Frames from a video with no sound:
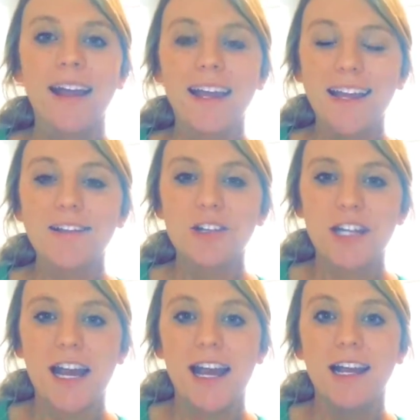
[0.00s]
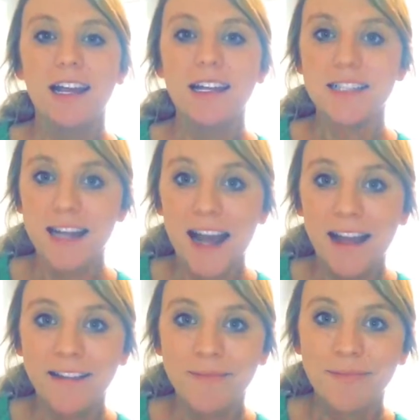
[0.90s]
Each day is a
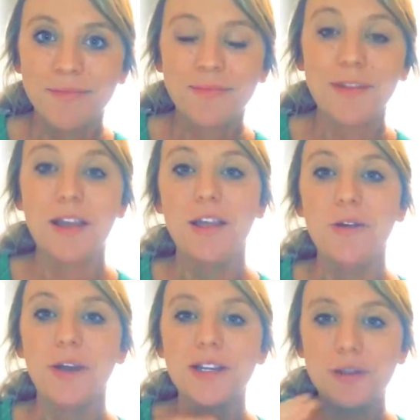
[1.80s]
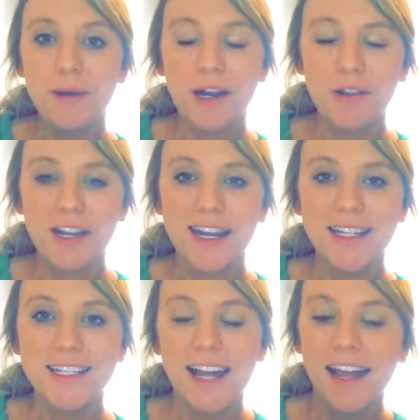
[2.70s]
day. You can do better the
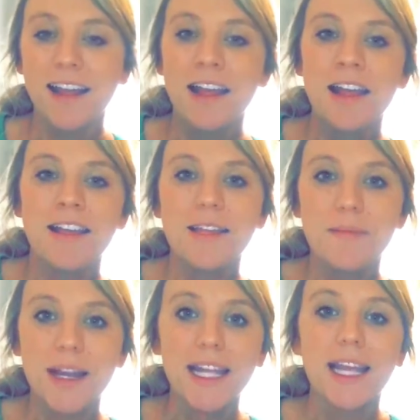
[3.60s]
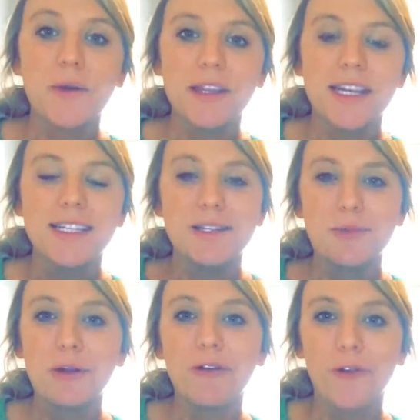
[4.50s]
next day. The big thing with this is
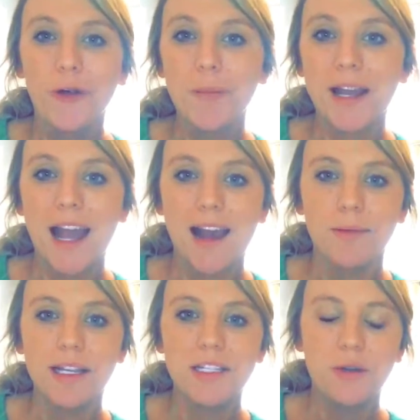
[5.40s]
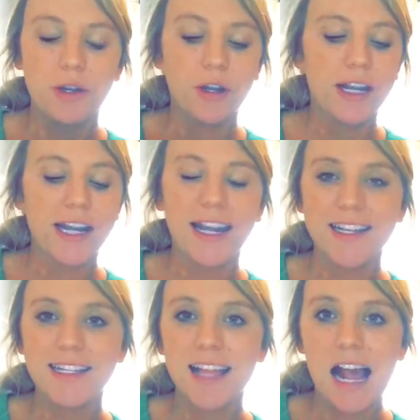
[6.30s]
we're forming habits. So you're getting
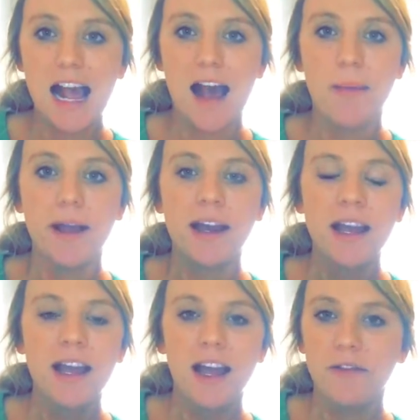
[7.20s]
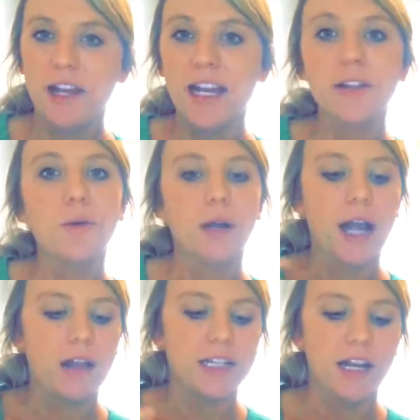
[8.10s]
into that habit of getting the
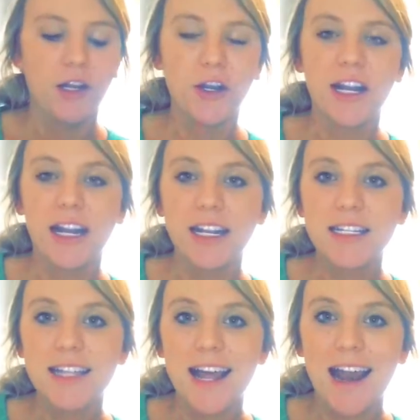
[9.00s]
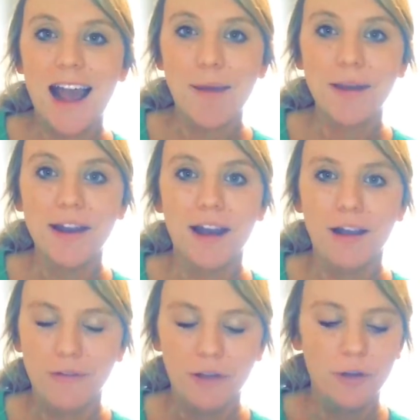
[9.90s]
workout done. You're getting into that habit
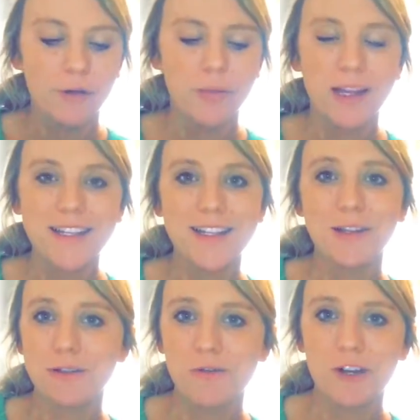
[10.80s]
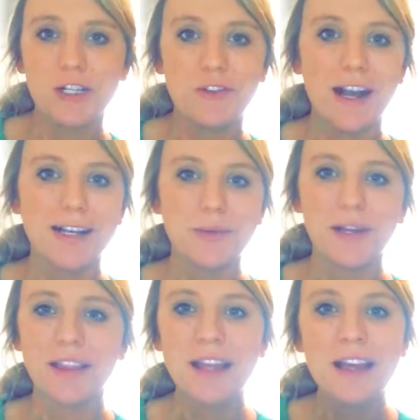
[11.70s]
of replacing those French fries
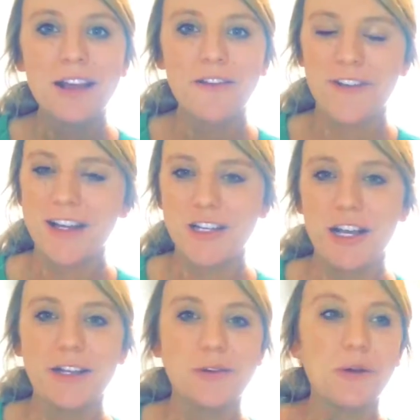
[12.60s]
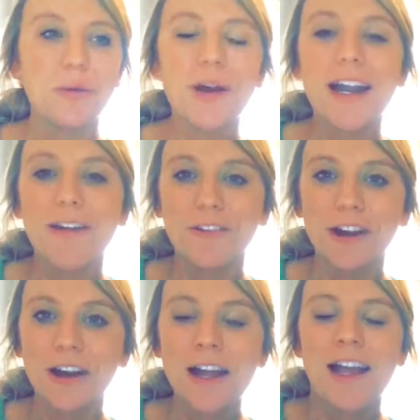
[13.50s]
with veggies or
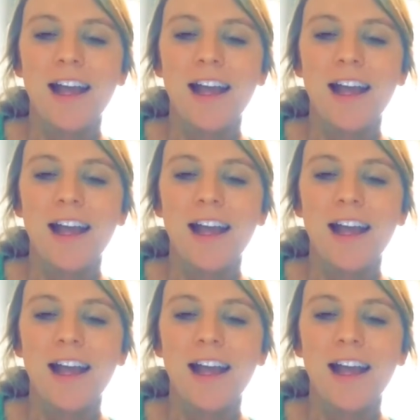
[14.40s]
whatever.